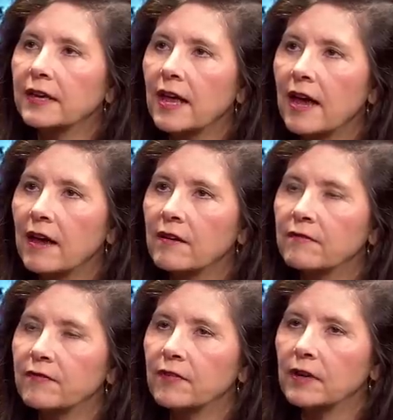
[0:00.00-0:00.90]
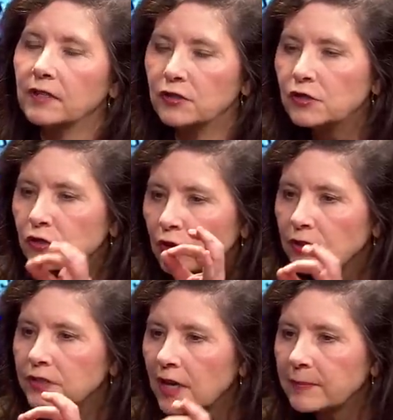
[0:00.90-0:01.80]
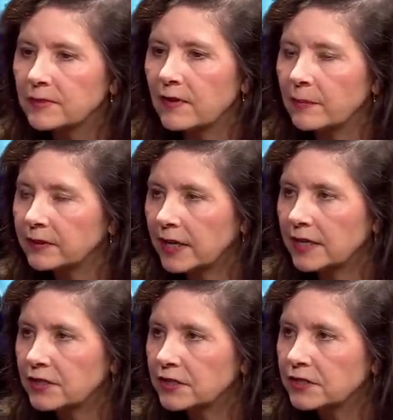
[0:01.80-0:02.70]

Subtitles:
have certain types of applications